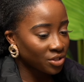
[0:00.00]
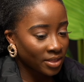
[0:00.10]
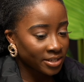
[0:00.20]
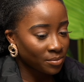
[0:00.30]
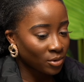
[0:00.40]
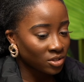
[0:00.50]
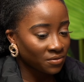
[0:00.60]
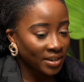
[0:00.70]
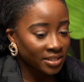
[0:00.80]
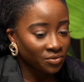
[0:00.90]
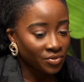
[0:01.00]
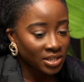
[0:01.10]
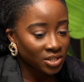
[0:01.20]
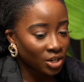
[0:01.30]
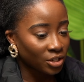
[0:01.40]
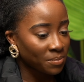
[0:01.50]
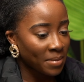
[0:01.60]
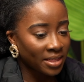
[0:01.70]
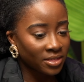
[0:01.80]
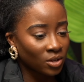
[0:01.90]
do you think that's the most effective research
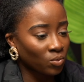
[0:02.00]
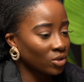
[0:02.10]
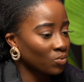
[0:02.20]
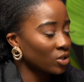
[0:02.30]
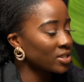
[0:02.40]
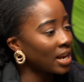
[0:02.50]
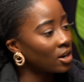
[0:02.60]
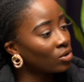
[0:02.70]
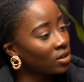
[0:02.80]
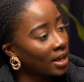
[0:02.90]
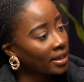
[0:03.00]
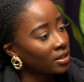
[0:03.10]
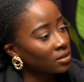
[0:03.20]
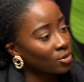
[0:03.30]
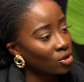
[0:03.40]
method? What what does that look like at the